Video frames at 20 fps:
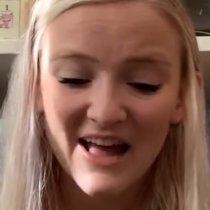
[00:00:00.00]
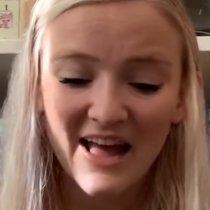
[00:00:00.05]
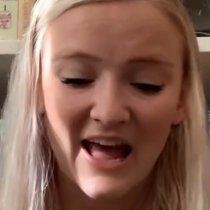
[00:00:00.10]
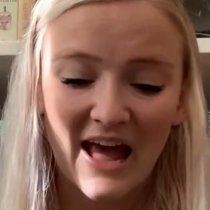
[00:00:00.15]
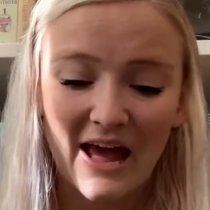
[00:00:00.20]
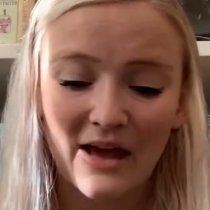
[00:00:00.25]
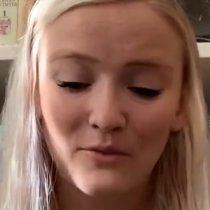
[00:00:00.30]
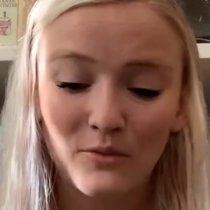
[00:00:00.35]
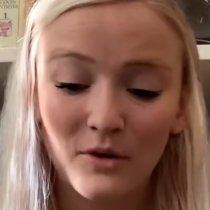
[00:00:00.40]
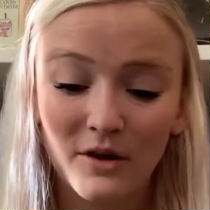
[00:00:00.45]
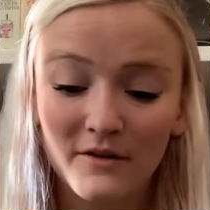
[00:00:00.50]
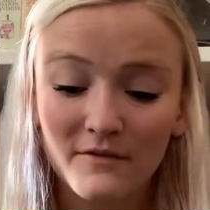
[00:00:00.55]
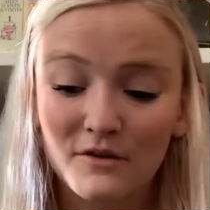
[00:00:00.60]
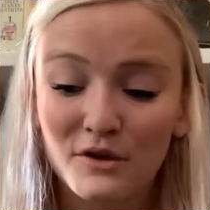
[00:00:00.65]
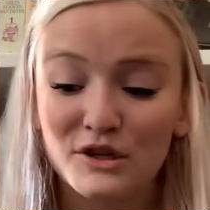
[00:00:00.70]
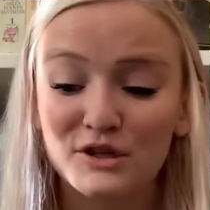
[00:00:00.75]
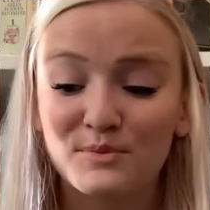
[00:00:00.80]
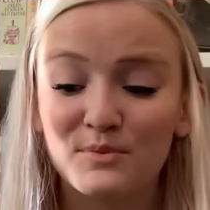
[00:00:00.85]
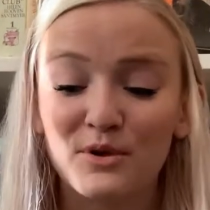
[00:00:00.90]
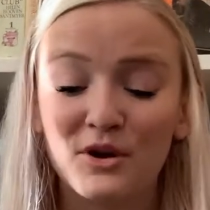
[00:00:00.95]
And one of
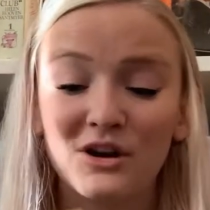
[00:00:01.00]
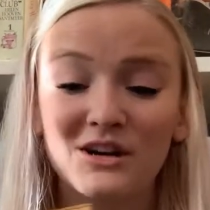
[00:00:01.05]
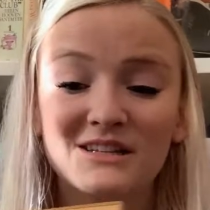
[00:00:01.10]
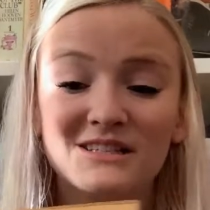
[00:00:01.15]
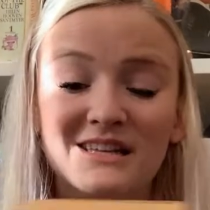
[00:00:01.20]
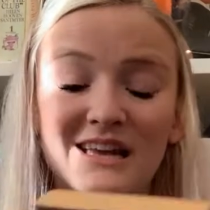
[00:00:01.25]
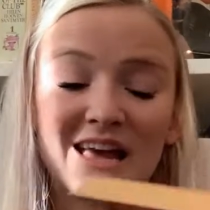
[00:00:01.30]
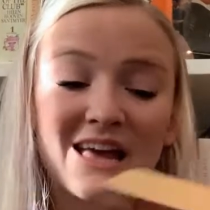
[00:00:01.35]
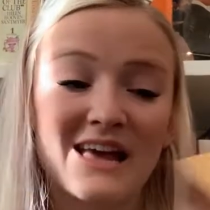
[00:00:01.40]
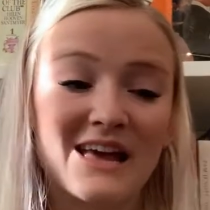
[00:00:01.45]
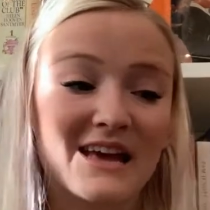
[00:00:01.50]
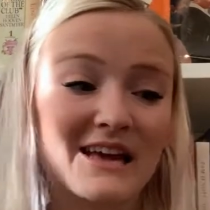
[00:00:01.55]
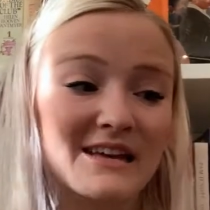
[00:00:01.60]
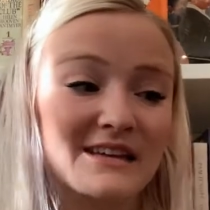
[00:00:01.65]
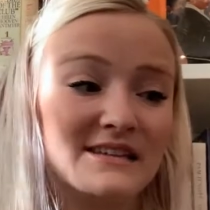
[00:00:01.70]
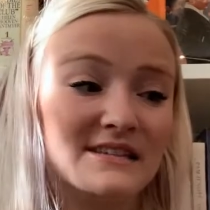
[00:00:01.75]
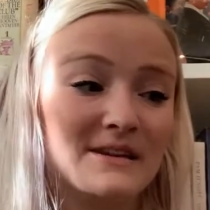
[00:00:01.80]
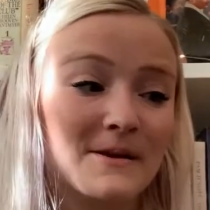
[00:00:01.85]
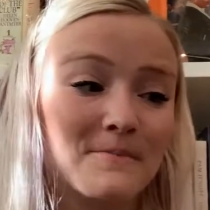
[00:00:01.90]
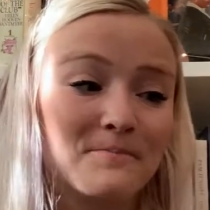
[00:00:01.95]
those books
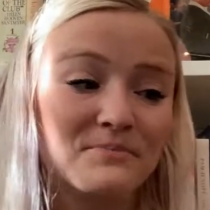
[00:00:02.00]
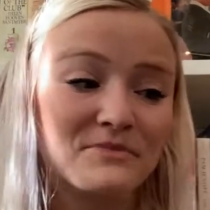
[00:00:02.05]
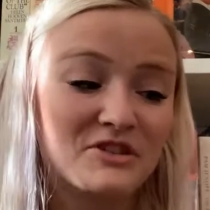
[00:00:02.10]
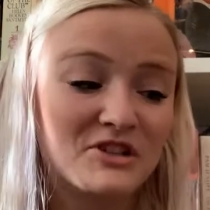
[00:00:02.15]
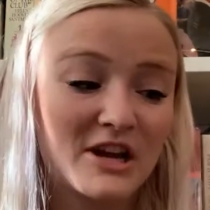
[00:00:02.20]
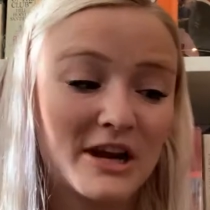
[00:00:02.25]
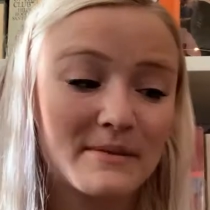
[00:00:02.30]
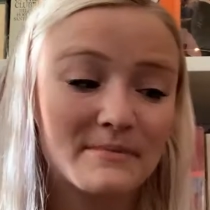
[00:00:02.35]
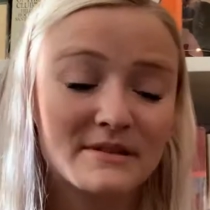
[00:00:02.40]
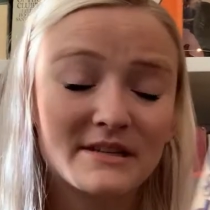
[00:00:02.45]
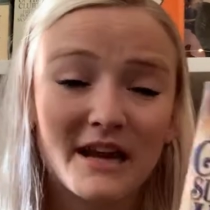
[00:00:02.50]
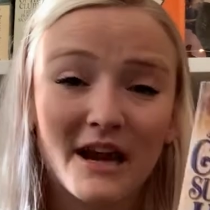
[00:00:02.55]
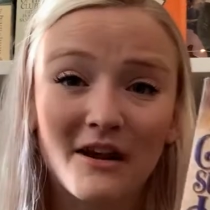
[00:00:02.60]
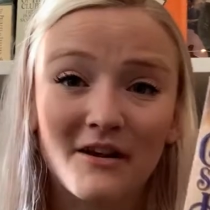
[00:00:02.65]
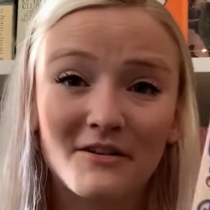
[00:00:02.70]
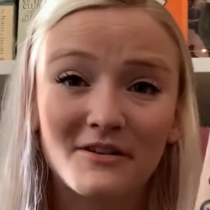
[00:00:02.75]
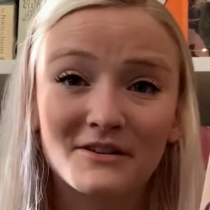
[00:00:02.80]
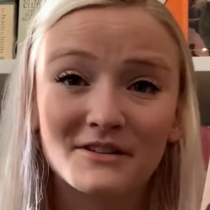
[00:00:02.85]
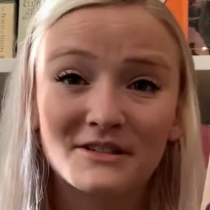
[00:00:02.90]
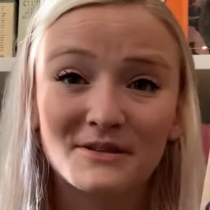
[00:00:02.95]
is James
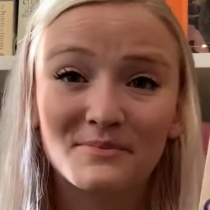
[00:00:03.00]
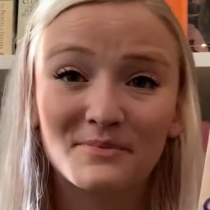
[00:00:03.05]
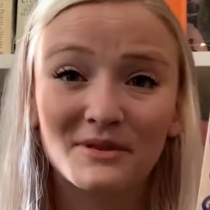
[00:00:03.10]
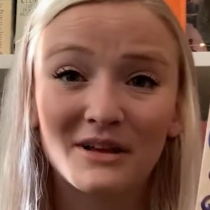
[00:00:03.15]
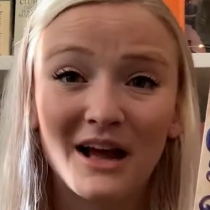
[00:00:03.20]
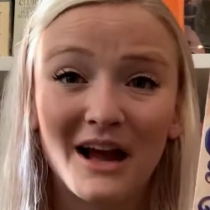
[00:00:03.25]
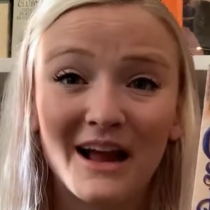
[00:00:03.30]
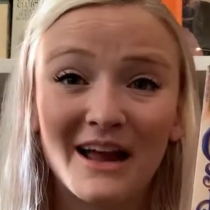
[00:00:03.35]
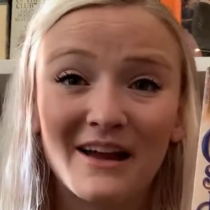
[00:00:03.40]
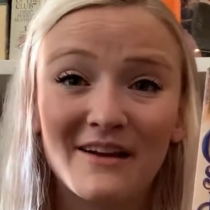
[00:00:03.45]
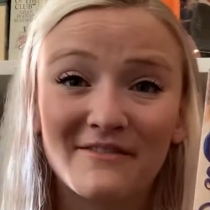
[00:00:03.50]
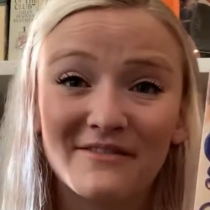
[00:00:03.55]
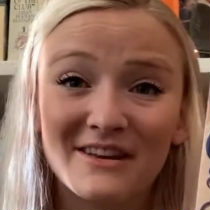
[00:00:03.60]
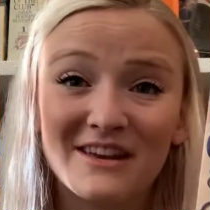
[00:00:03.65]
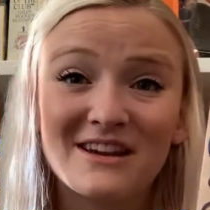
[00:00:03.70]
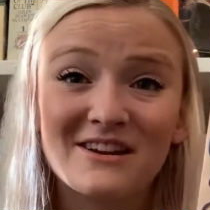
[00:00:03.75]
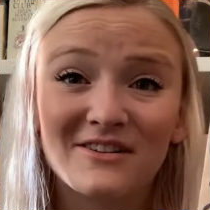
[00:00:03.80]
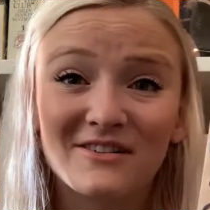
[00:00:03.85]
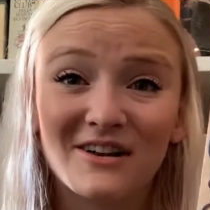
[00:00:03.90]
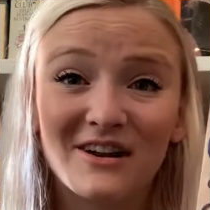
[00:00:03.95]
Carroll's Supply of
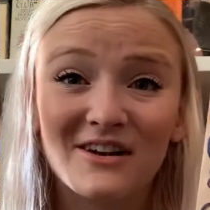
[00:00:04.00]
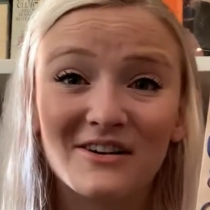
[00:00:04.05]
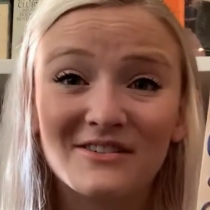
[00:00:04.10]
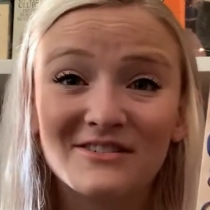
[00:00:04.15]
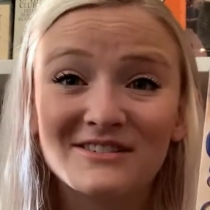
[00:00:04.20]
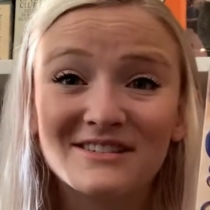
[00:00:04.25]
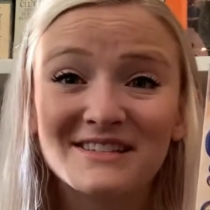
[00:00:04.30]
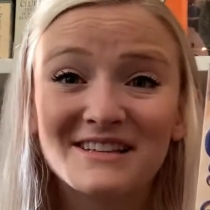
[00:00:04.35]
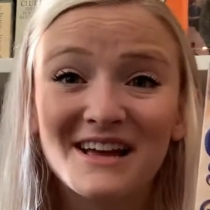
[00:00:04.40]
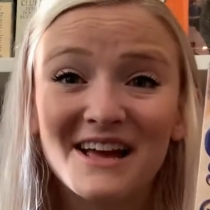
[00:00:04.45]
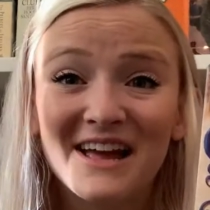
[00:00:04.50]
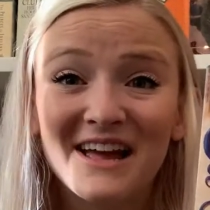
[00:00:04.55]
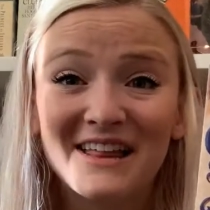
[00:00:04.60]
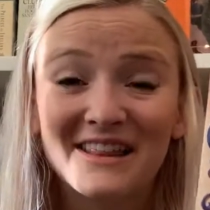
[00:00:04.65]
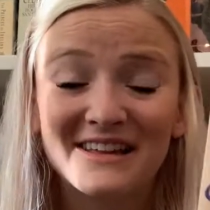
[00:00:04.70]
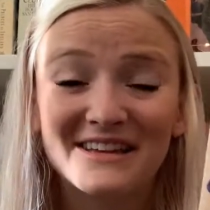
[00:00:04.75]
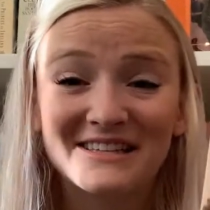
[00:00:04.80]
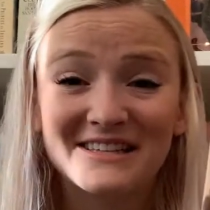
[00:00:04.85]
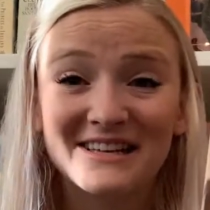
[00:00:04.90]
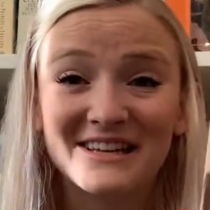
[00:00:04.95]
Heroes.
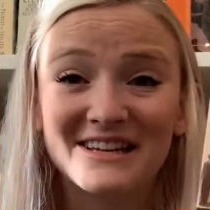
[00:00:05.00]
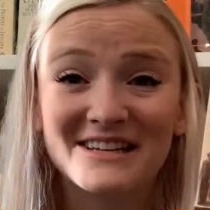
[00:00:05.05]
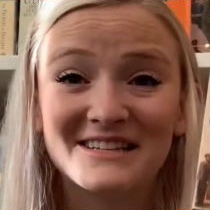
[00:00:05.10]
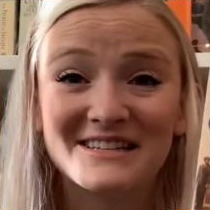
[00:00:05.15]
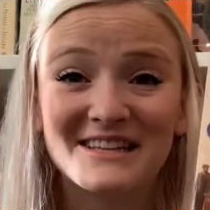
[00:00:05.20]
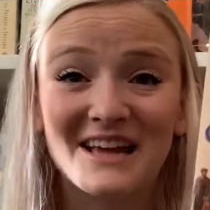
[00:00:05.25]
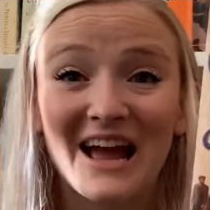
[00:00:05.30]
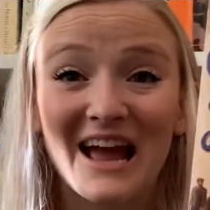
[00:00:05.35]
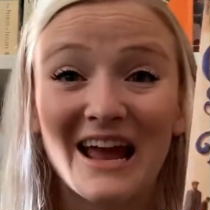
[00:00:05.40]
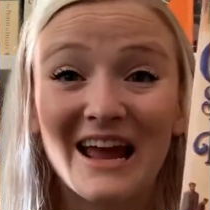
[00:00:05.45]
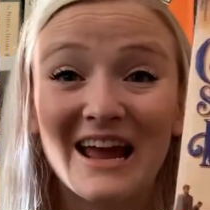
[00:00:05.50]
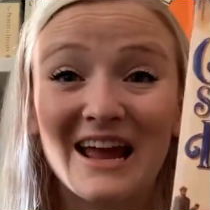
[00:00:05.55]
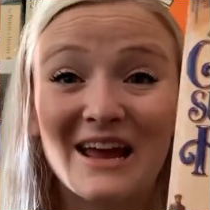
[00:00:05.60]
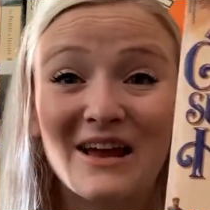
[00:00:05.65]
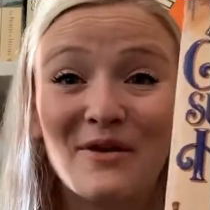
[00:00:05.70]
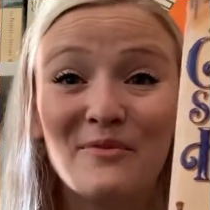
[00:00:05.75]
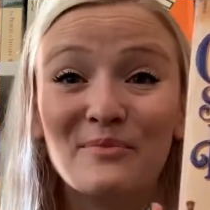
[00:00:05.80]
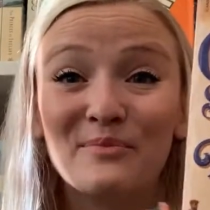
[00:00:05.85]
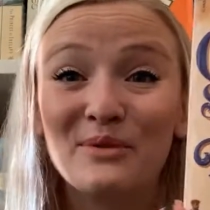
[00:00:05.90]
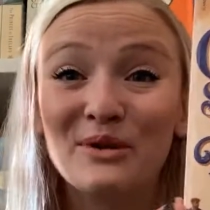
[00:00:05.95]
This is
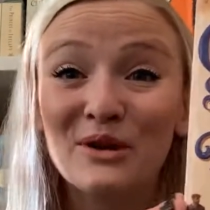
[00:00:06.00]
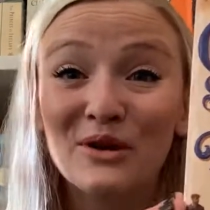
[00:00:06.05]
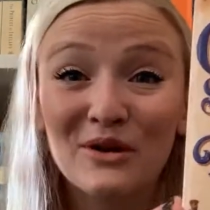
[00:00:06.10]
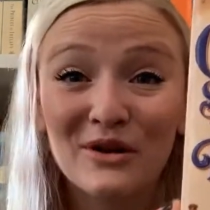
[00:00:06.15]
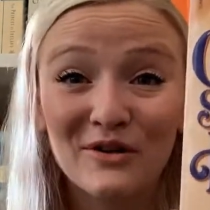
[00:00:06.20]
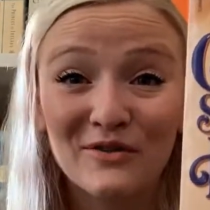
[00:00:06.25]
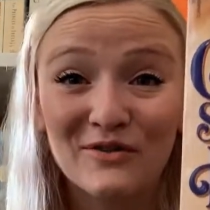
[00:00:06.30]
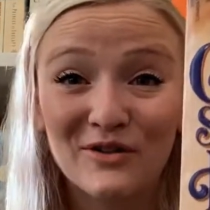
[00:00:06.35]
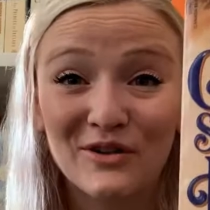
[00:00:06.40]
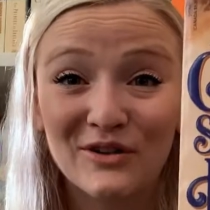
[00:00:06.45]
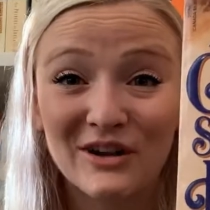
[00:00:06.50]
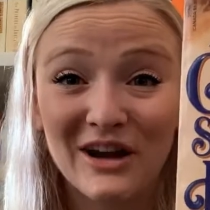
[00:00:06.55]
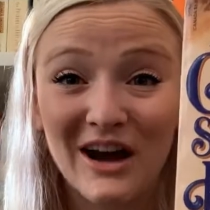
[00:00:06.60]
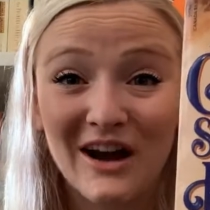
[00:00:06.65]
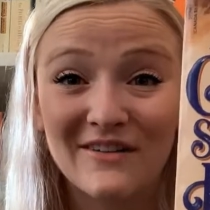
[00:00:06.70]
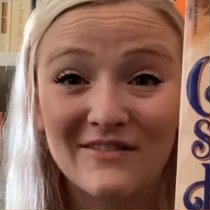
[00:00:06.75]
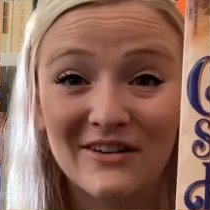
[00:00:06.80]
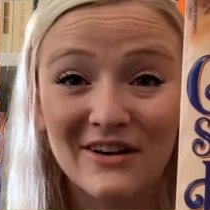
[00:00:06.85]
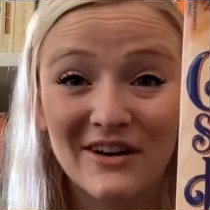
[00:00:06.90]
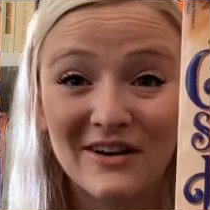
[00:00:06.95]
a beautiful
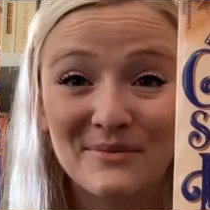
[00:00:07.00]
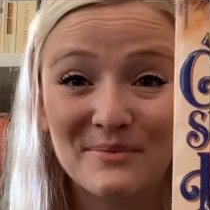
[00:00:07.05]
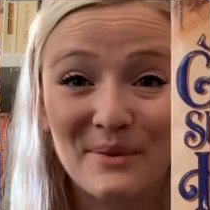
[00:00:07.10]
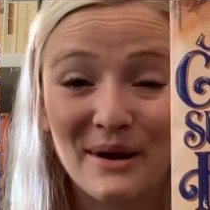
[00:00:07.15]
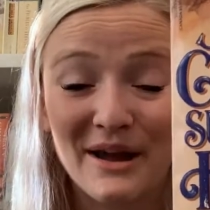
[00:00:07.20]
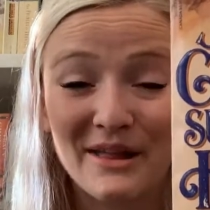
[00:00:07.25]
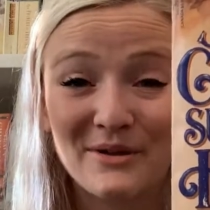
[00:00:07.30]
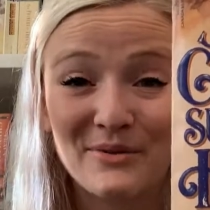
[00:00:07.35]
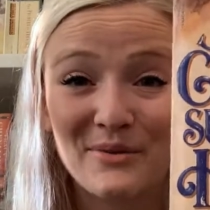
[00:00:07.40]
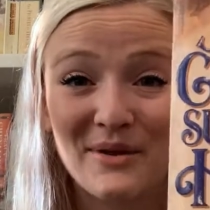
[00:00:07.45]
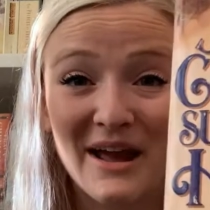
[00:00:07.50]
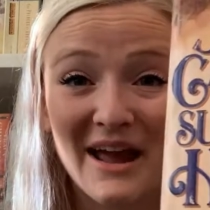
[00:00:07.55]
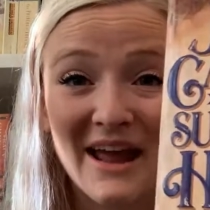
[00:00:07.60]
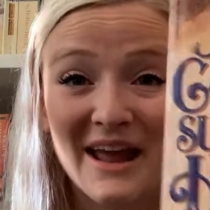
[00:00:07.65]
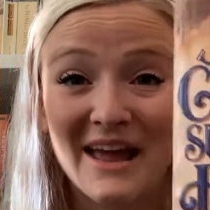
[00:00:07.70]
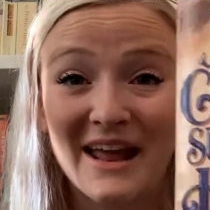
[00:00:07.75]
cover, by the way.